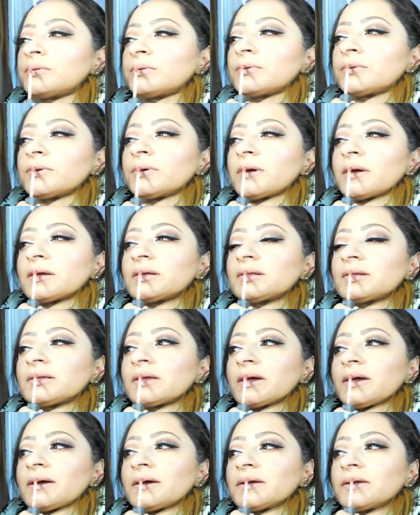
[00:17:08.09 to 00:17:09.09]
So yeah, it's
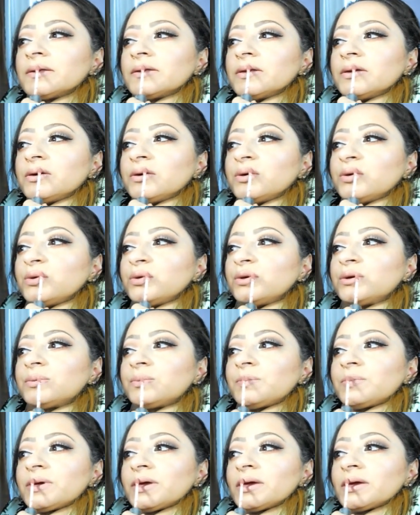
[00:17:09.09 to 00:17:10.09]
like a nude
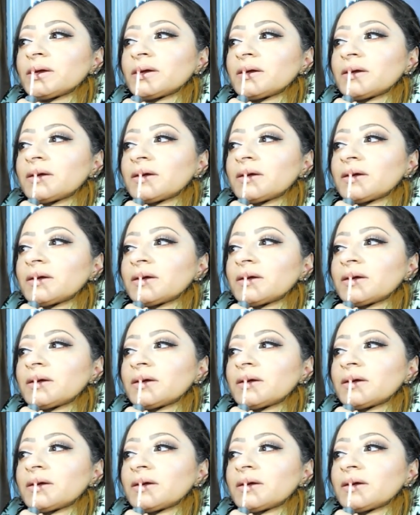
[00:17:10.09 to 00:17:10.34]
pink.